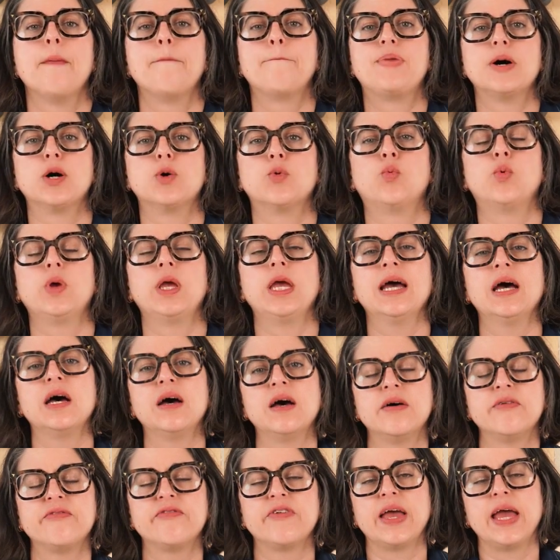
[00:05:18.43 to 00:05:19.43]
But we
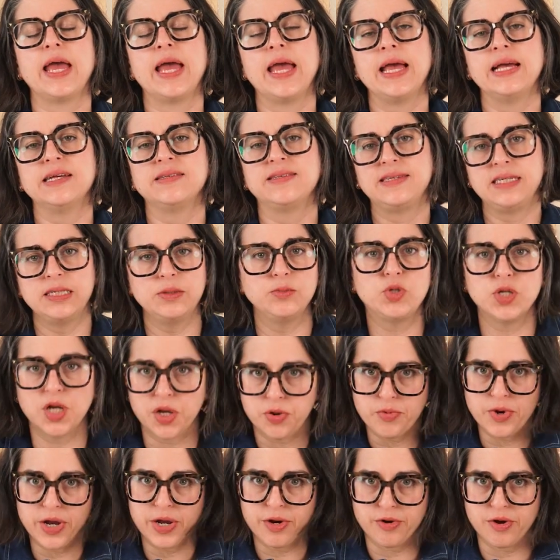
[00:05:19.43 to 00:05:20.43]
have a steam
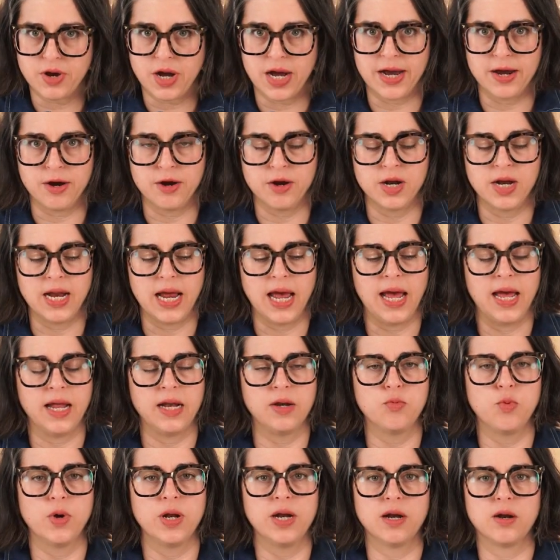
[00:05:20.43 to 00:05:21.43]
generator iron,
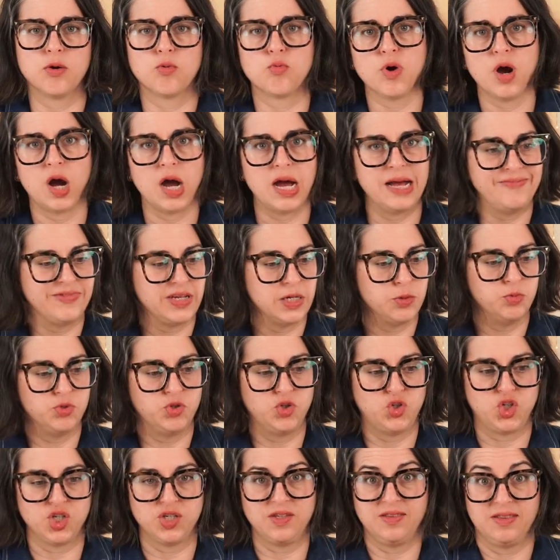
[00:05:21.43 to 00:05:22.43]
and when it arrived, it
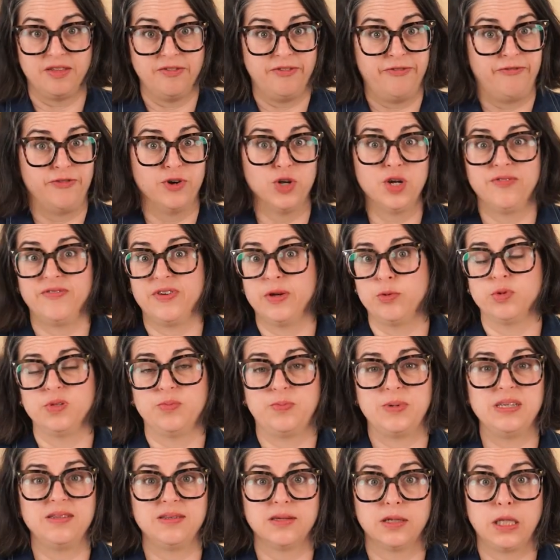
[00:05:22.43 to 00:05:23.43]
was just the foot of it was
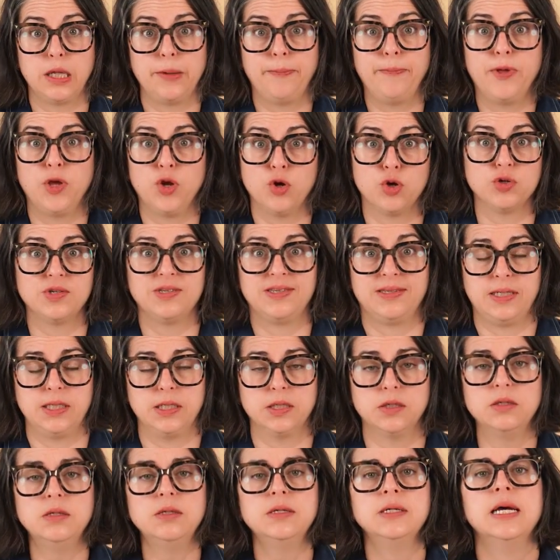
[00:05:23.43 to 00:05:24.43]
basically pure
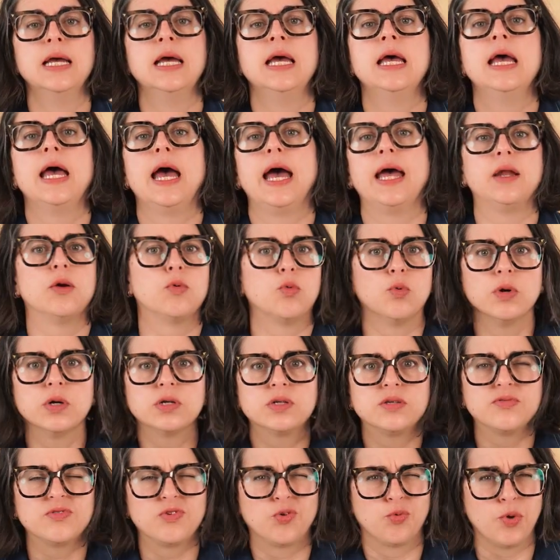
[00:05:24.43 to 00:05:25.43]
steel, and it
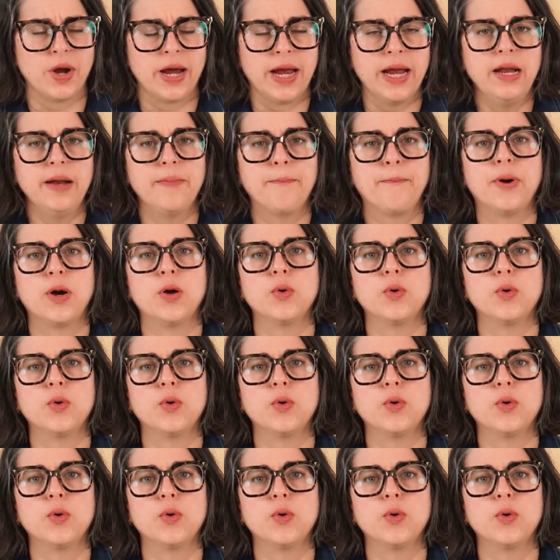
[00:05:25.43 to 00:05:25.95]
worked great.